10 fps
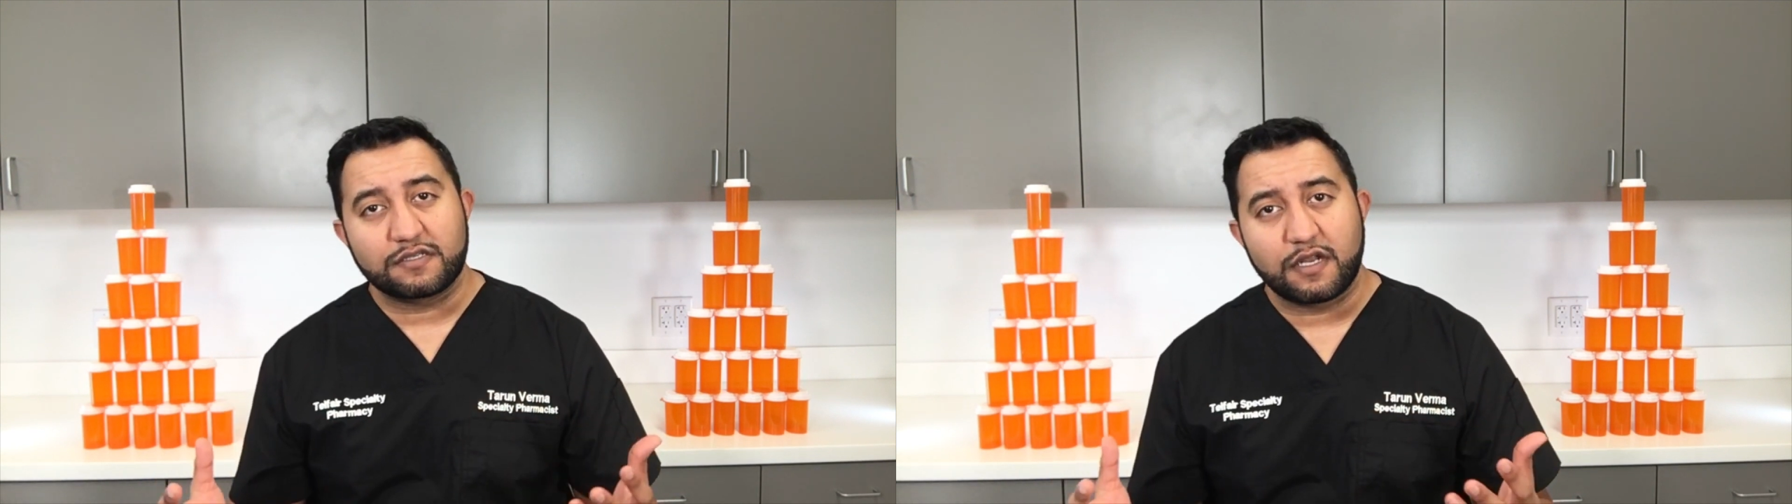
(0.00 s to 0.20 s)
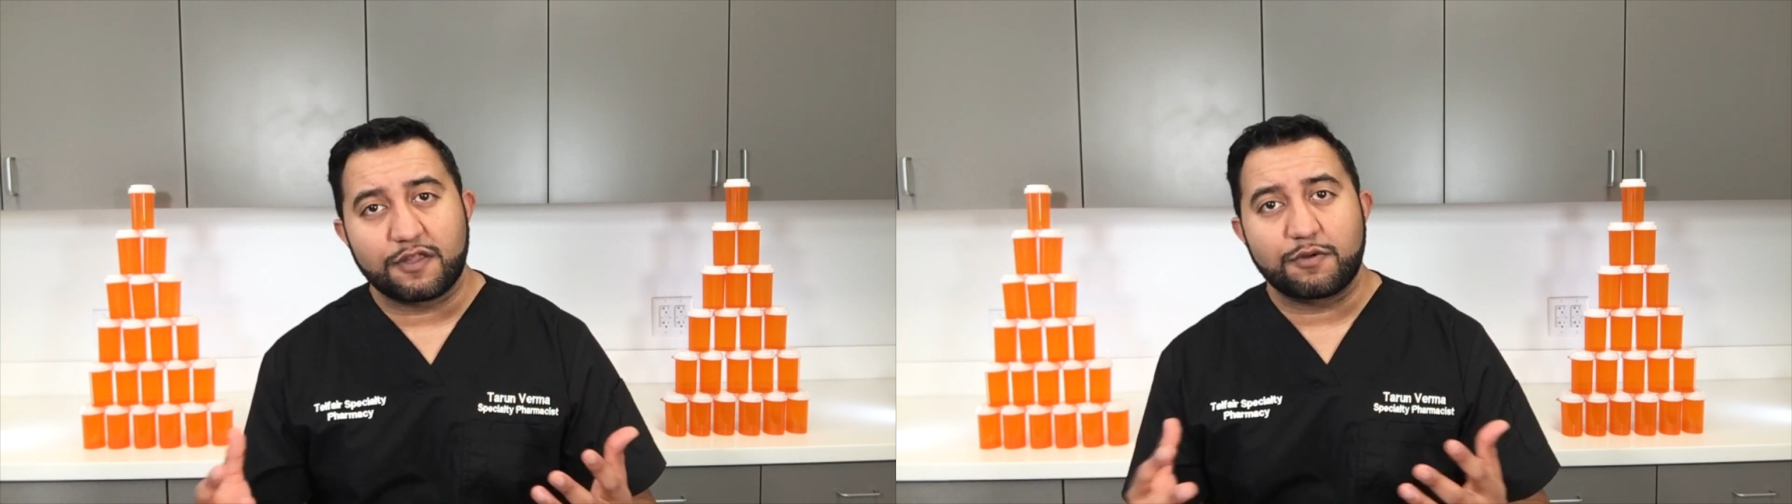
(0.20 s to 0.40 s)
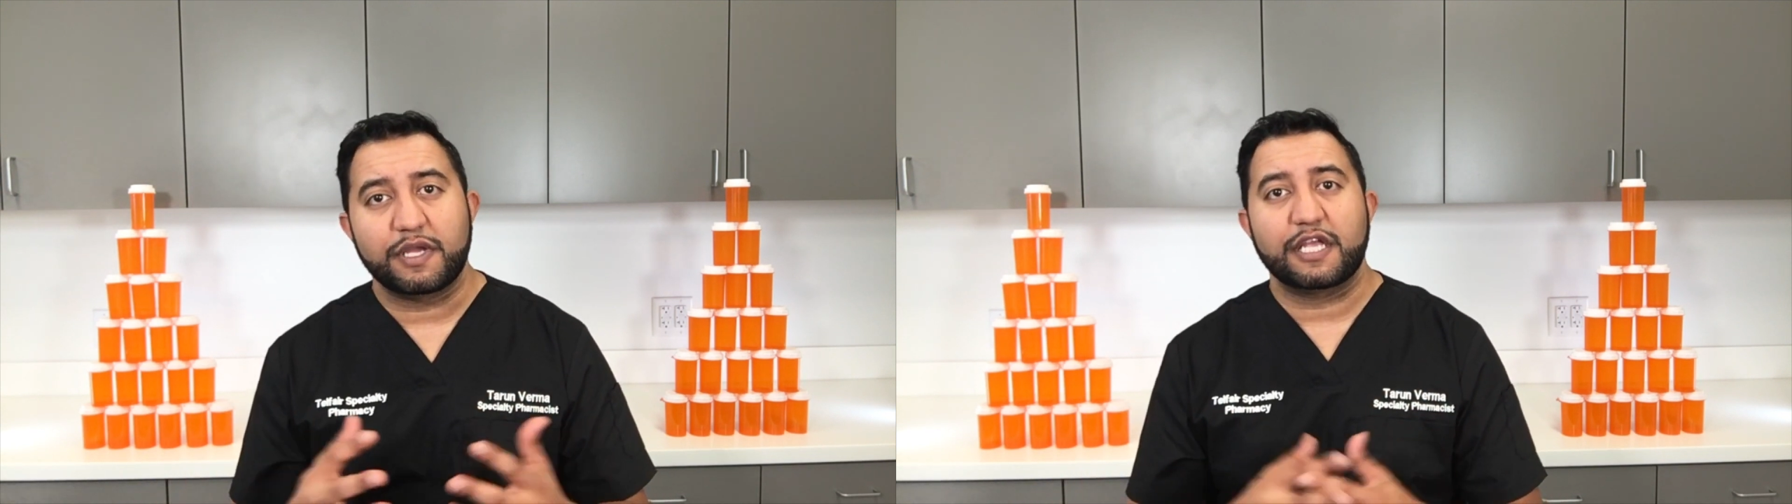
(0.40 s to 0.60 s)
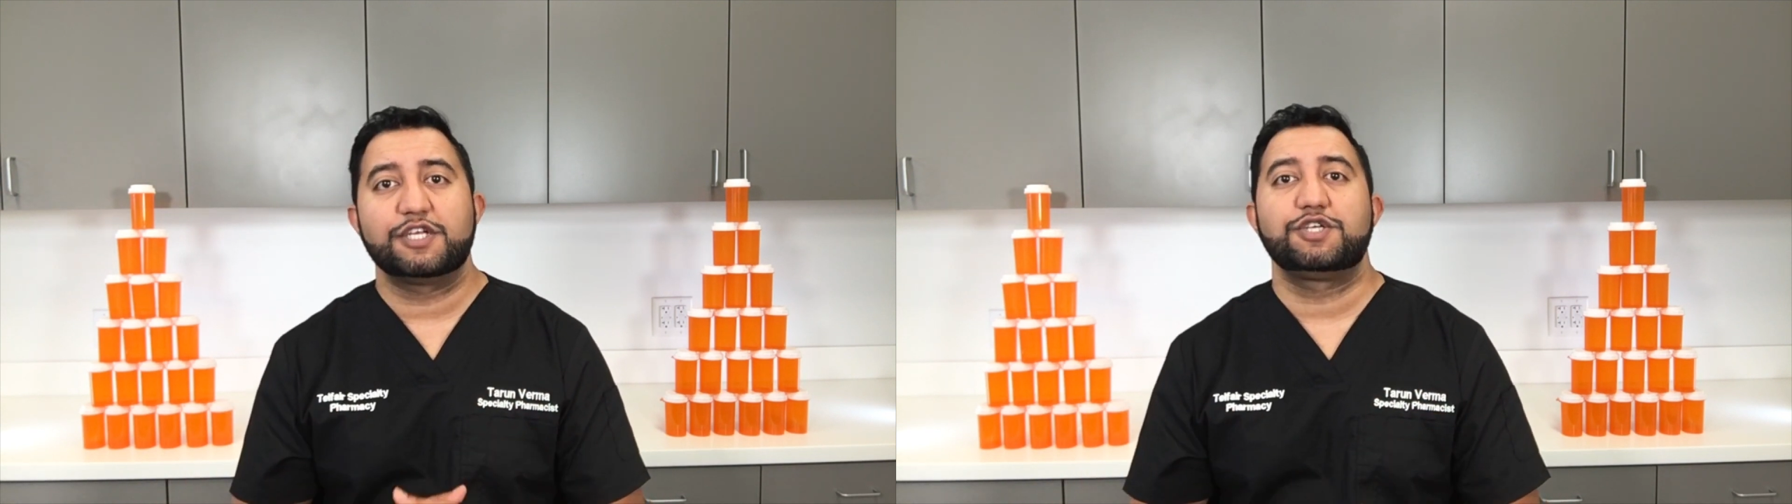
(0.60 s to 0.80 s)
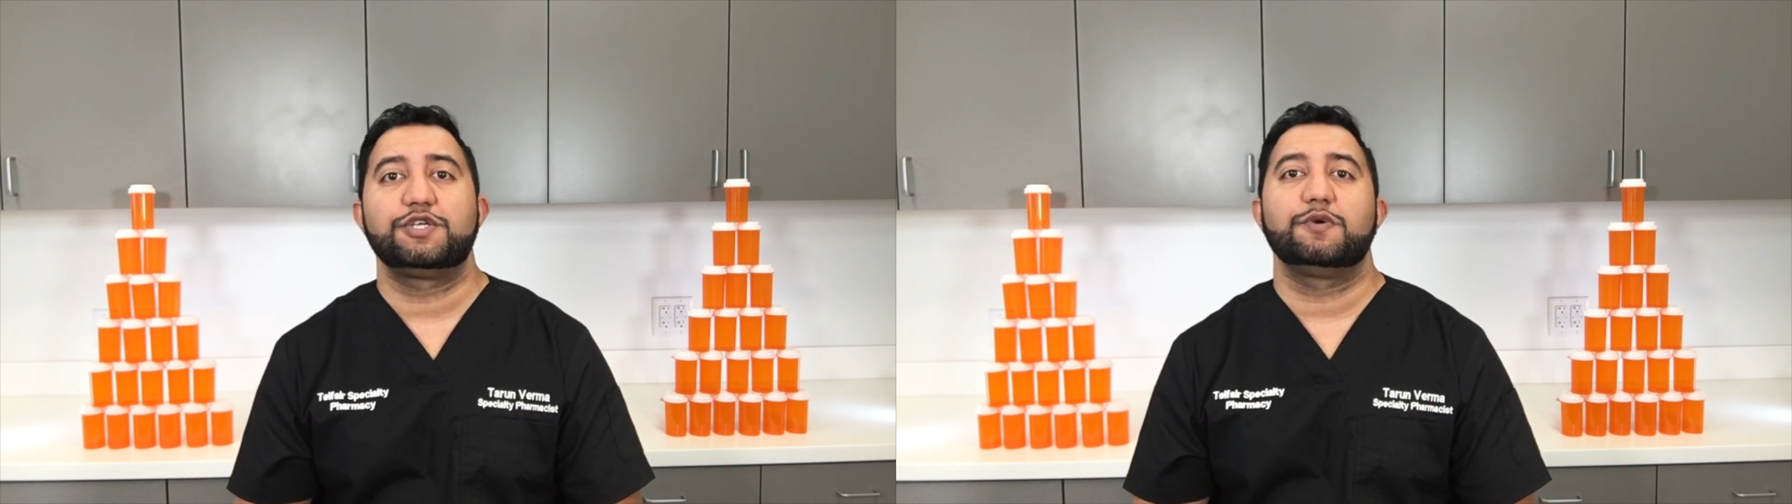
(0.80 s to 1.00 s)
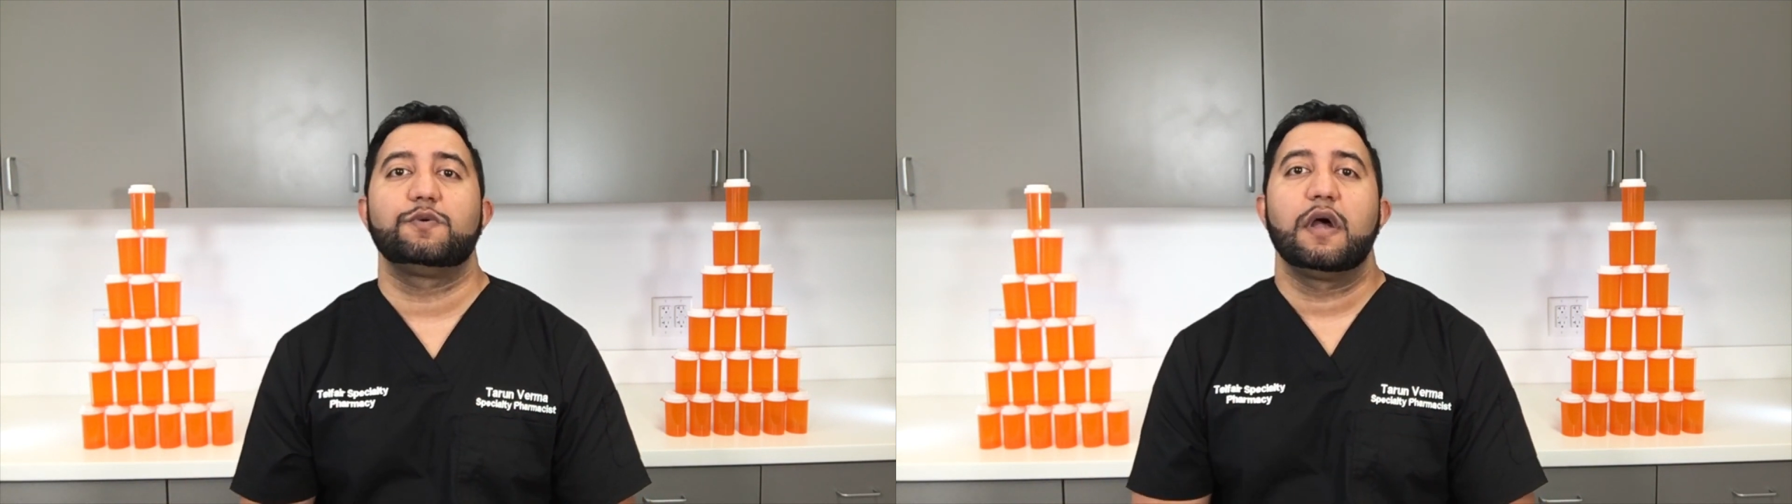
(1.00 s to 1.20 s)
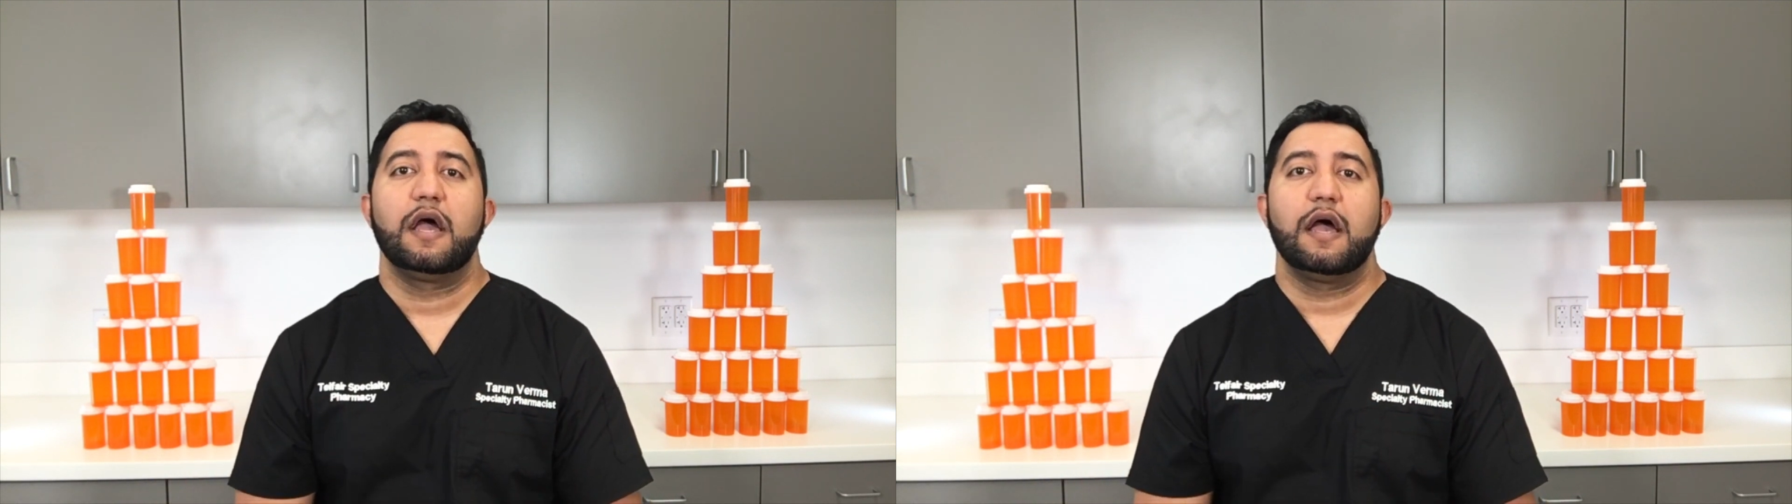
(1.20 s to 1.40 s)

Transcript: another big issue,